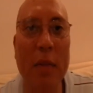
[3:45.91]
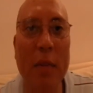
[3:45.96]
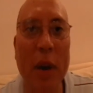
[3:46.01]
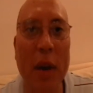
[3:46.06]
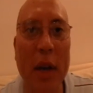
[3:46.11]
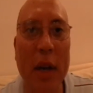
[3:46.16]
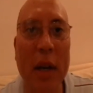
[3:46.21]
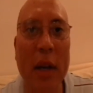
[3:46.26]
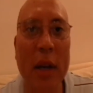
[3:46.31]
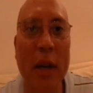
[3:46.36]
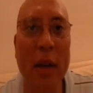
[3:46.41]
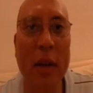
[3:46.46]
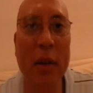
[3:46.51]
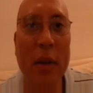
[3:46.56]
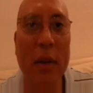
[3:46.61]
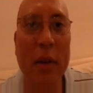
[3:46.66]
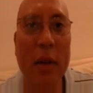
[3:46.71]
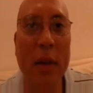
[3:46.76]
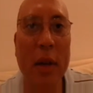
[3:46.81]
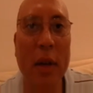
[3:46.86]
money
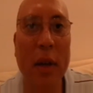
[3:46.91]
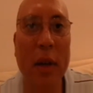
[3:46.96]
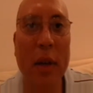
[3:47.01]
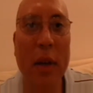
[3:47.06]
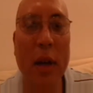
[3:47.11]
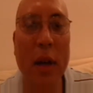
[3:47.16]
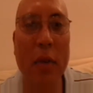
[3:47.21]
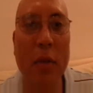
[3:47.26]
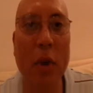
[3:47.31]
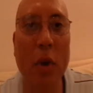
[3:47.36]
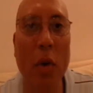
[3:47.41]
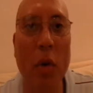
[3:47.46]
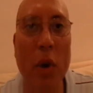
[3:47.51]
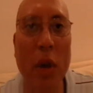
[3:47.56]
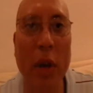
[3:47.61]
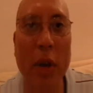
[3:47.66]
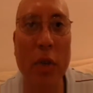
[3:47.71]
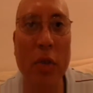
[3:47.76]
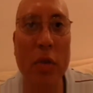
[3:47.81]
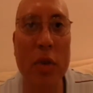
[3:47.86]
and no
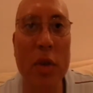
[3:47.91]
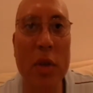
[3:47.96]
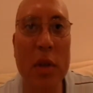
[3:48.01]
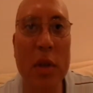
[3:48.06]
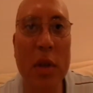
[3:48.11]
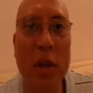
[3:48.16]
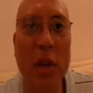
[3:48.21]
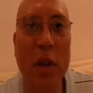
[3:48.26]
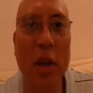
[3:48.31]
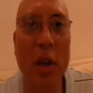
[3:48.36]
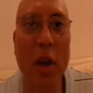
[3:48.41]
interest.